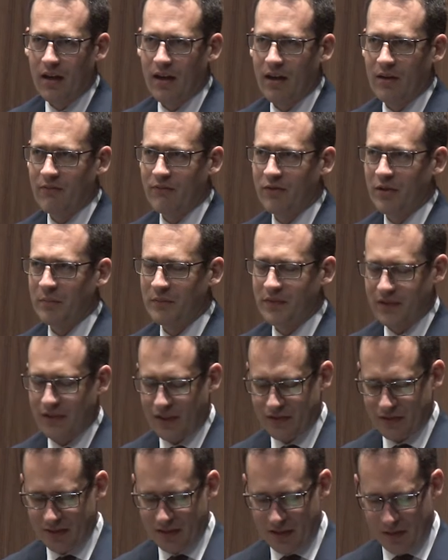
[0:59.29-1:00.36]
uh, from
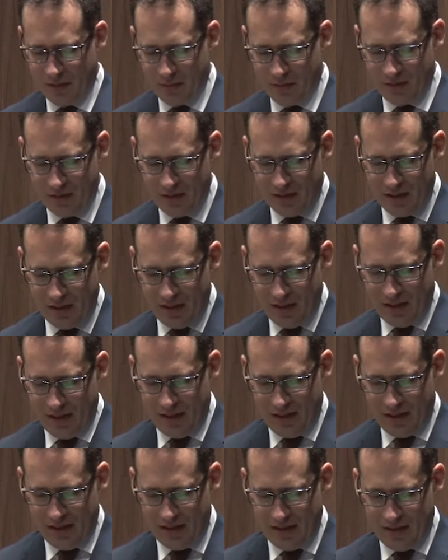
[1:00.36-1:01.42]
Sasakawa,
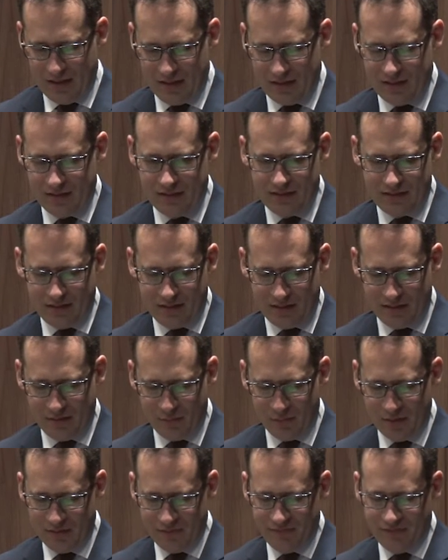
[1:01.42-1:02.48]
and
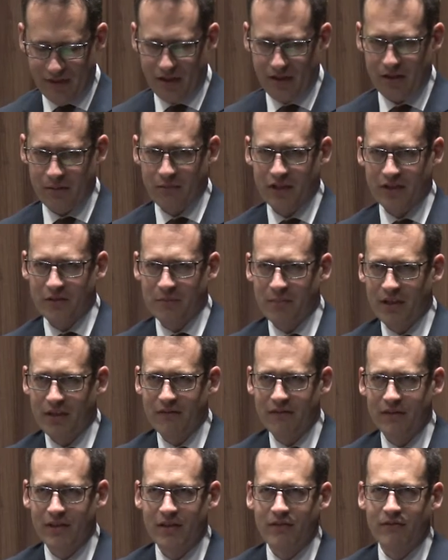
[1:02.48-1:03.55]
uh, we've very much
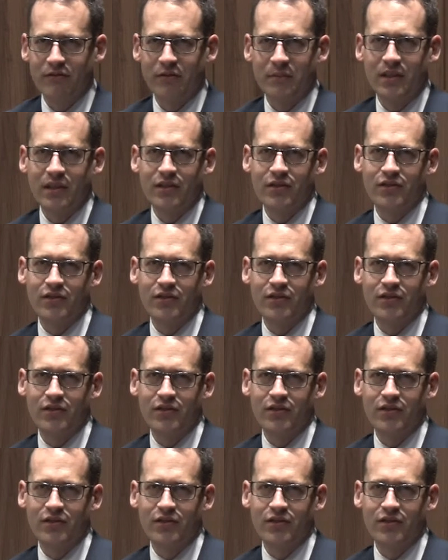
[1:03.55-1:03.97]
benefited from the